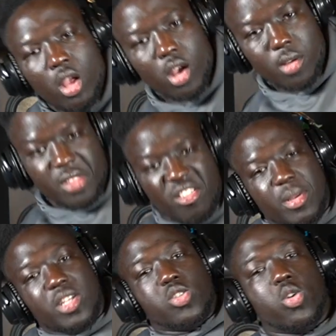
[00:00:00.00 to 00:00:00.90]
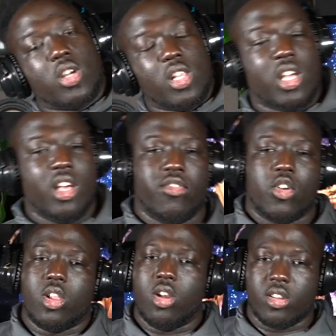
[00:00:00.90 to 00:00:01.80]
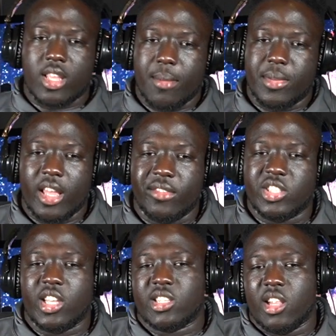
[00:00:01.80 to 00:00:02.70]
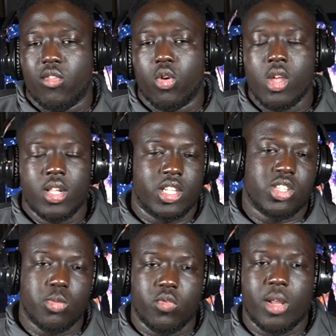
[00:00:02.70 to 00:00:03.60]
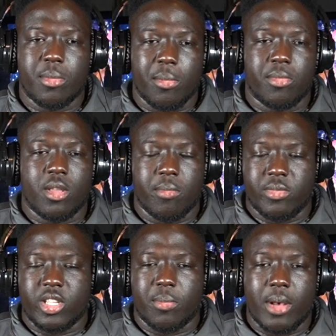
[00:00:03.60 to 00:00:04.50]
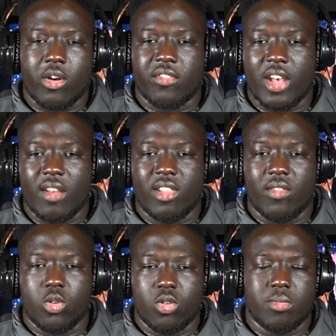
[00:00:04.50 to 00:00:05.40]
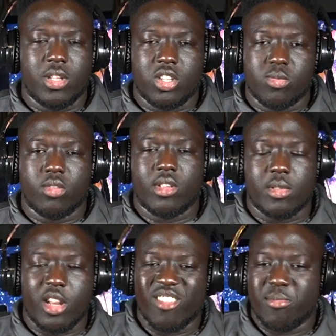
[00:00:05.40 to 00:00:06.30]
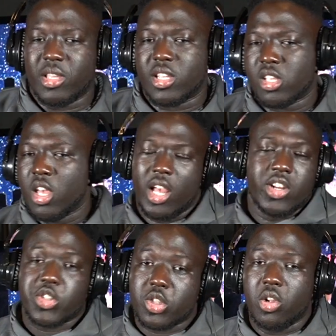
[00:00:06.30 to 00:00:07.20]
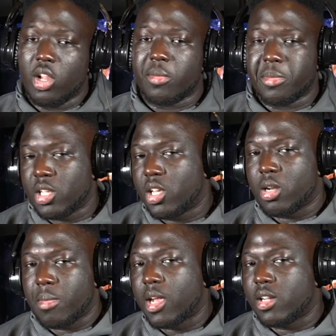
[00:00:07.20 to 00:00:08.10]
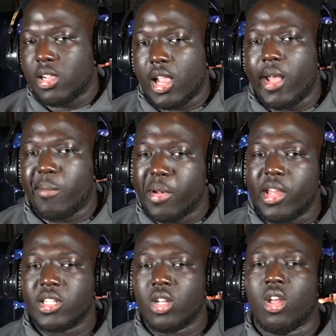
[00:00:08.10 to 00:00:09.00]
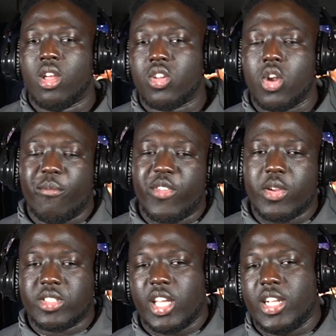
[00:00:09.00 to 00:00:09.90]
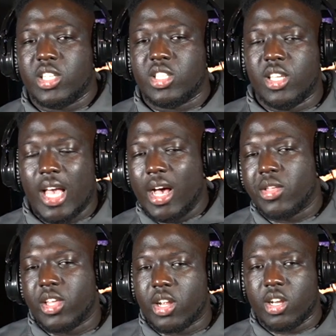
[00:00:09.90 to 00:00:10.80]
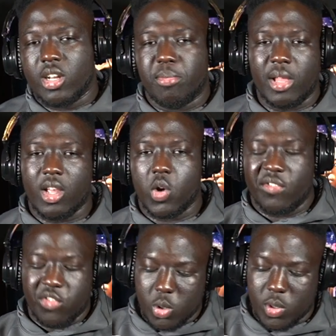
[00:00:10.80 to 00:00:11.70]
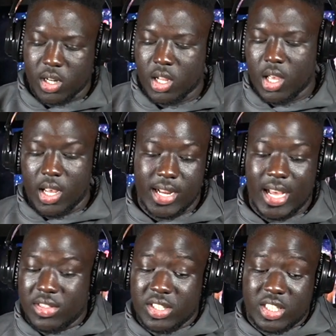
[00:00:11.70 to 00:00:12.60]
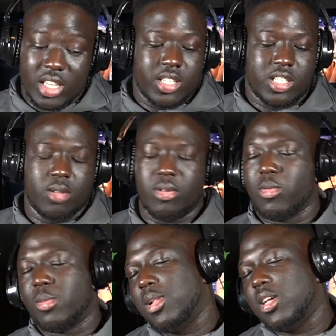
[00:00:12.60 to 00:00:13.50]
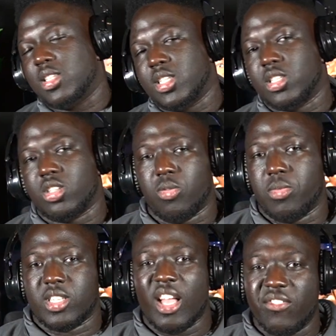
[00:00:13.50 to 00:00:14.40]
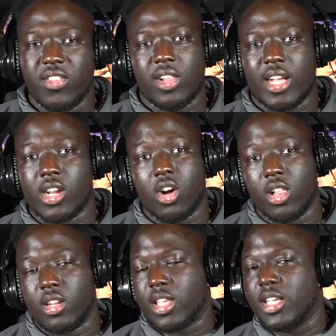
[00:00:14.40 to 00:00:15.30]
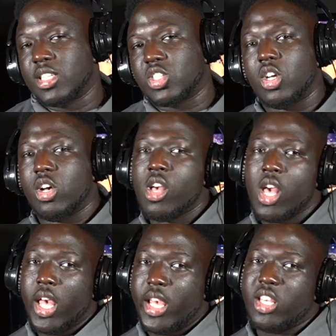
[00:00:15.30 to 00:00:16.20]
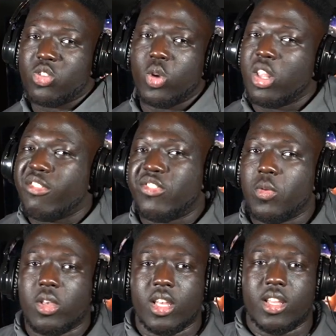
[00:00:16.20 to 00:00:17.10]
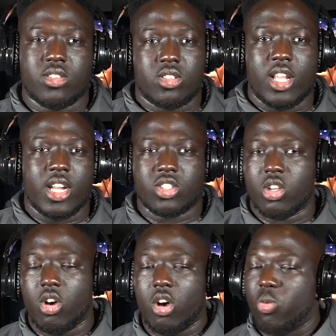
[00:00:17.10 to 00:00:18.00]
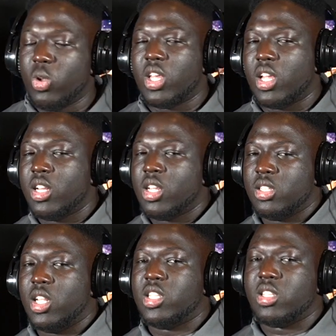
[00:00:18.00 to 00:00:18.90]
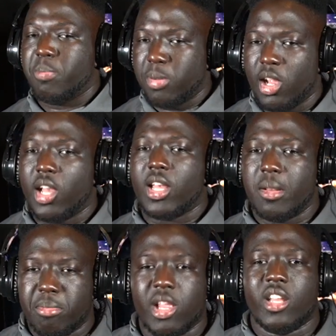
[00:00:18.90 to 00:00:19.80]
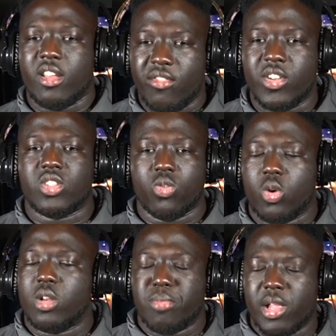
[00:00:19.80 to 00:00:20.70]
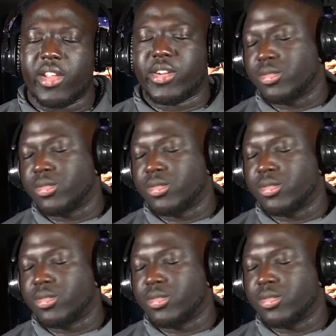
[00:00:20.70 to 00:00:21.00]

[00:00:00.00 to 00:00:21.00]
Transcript: They've been historically good for a long time at the FCS level. They just moved up to the Power 5 level. They just moved up to the FBS. And they're still looking pretty good, I'm not going to lie. But, I'm very excited to see how they are going to play going forward and how this kid is going to be able to plug into the system. Because I feel like out of all of the kids I saw, he is one of the few kids that I saw all weekend that is a plug-and-play Division I player.